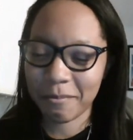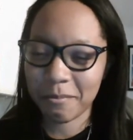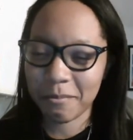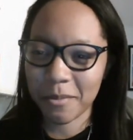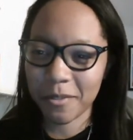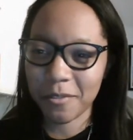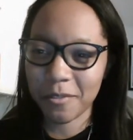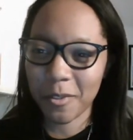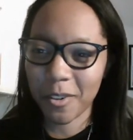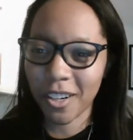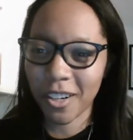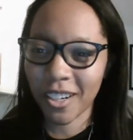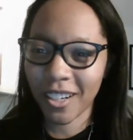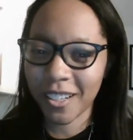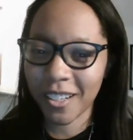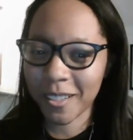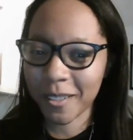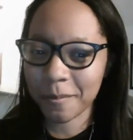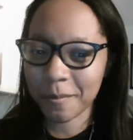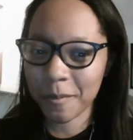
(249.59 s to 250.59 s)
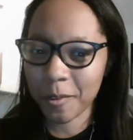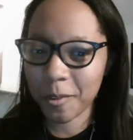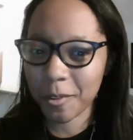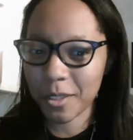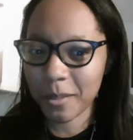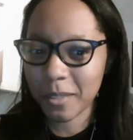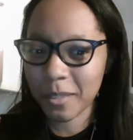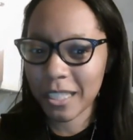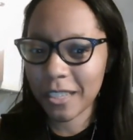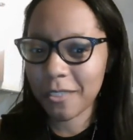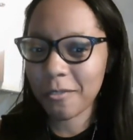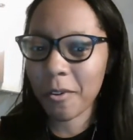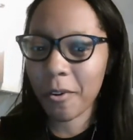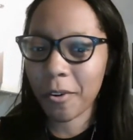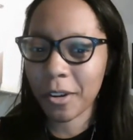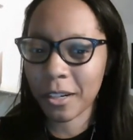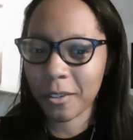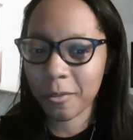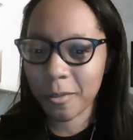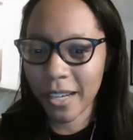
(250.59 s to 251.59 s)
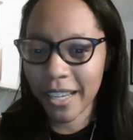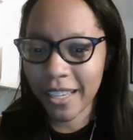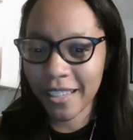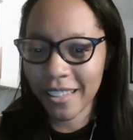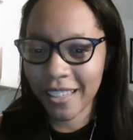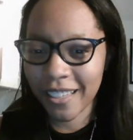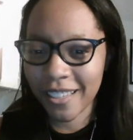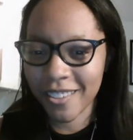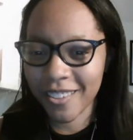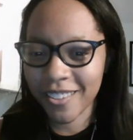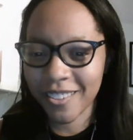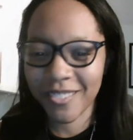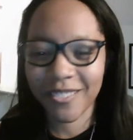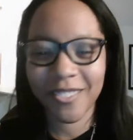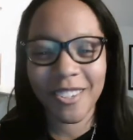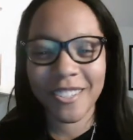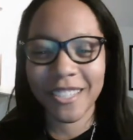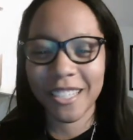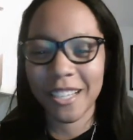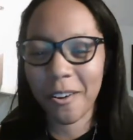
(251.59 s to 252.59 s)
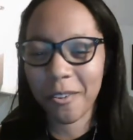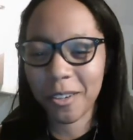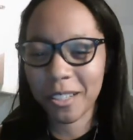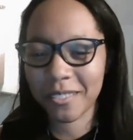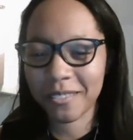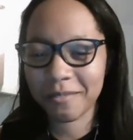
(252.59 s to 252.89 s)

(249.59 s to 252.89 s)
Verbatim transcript: before um, ultimately throwing it away in the end, or where's it going?